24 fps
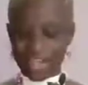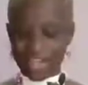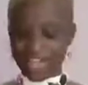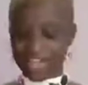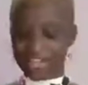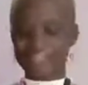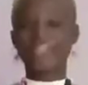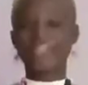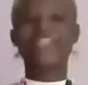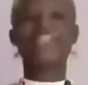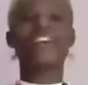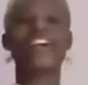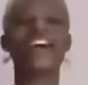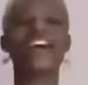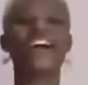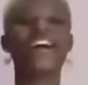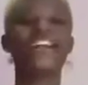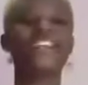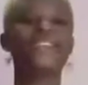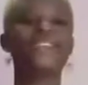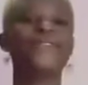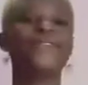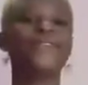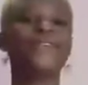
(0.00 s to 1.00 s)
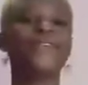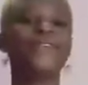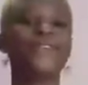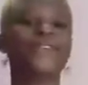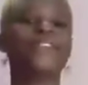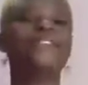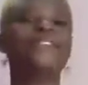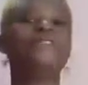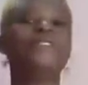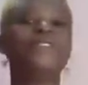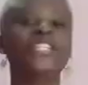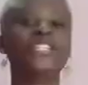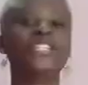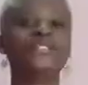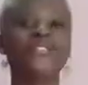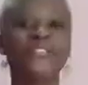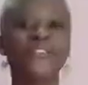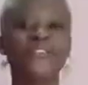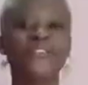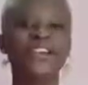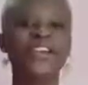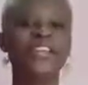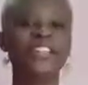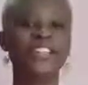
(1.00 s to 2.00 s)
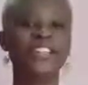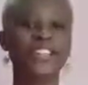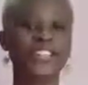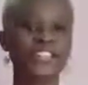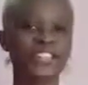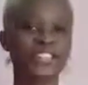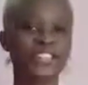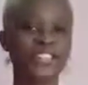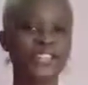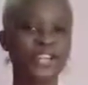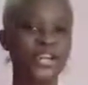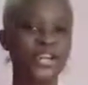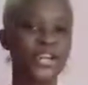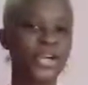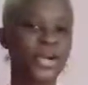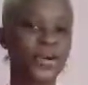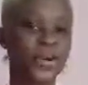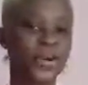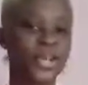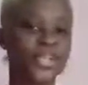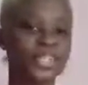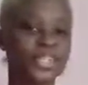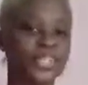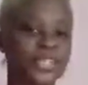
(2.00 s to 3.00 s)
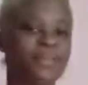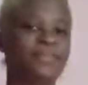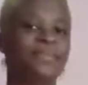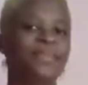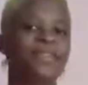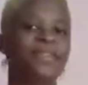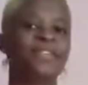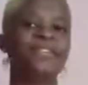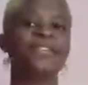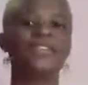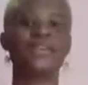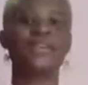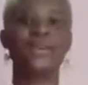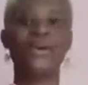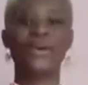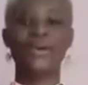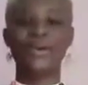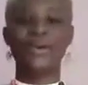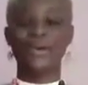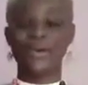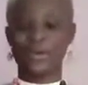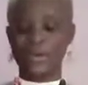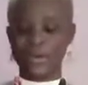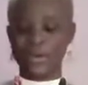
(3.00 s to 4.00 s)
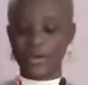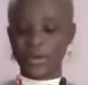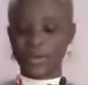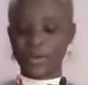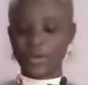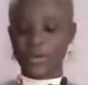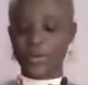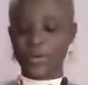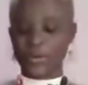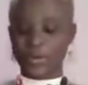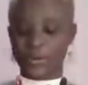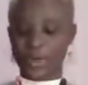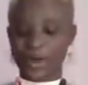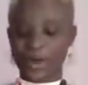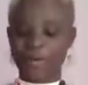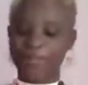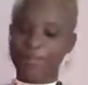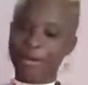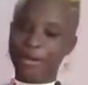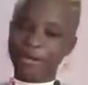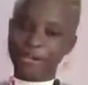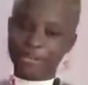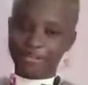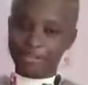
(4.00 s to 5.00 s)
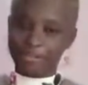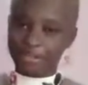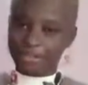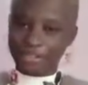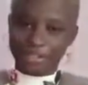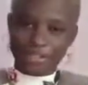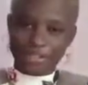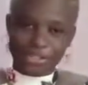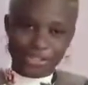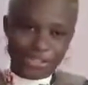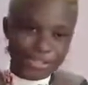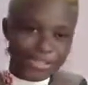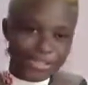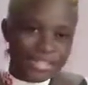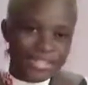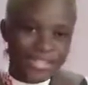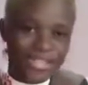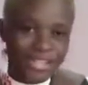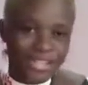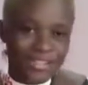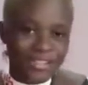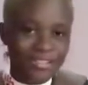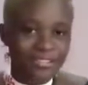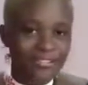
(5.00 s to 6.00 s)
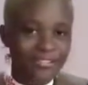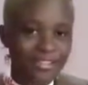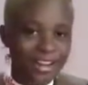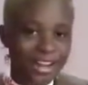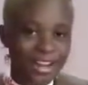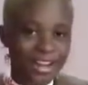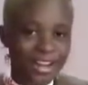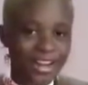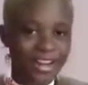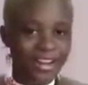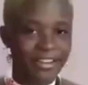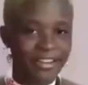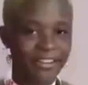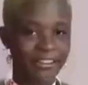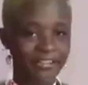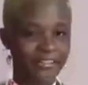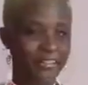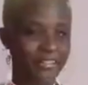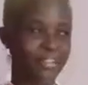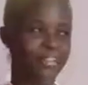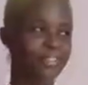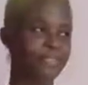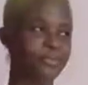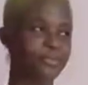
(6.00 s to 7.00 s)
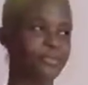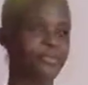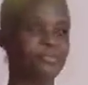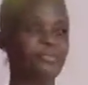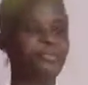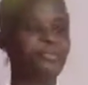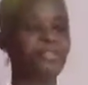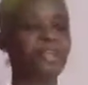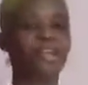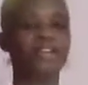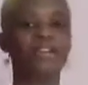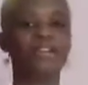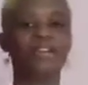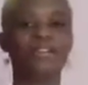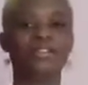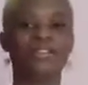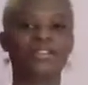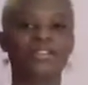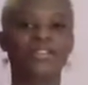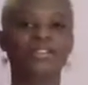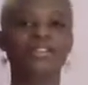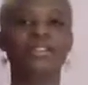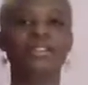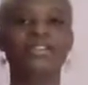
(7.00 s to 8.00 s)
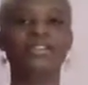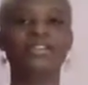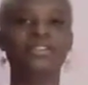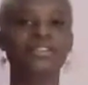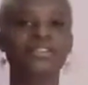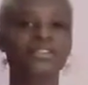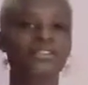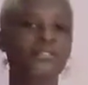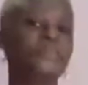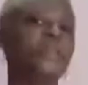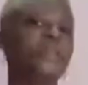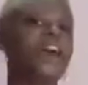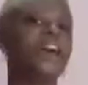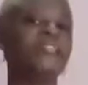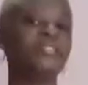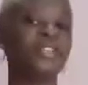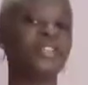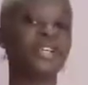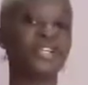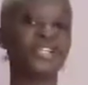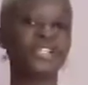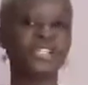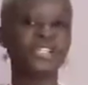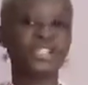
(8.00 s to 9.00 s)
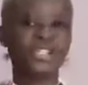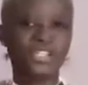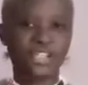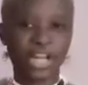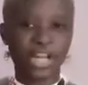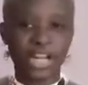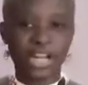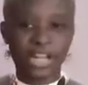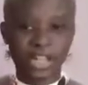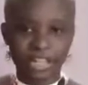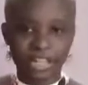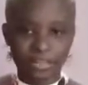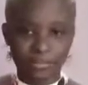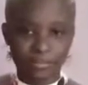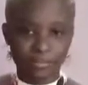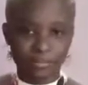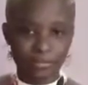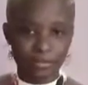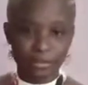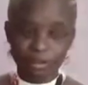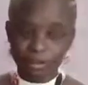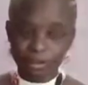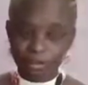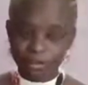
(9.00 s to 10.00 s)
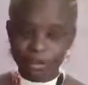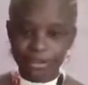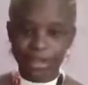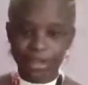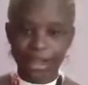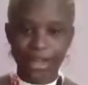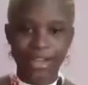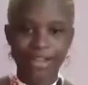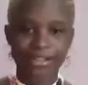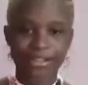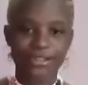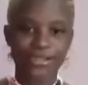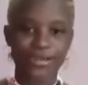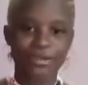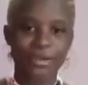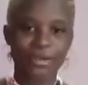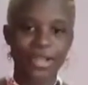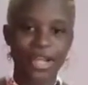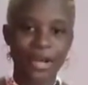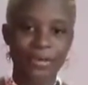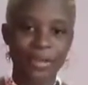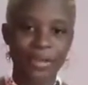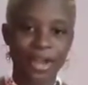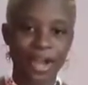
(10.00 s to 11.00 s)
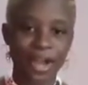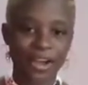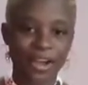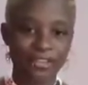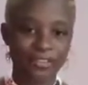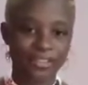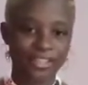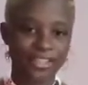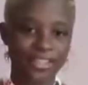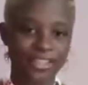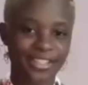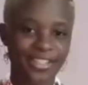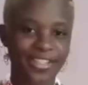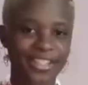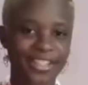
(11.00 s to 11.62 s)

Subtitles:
So guys, for those of us following this recipe, so we're about to shoot the final video. So we have done drying the food, and so here we have it.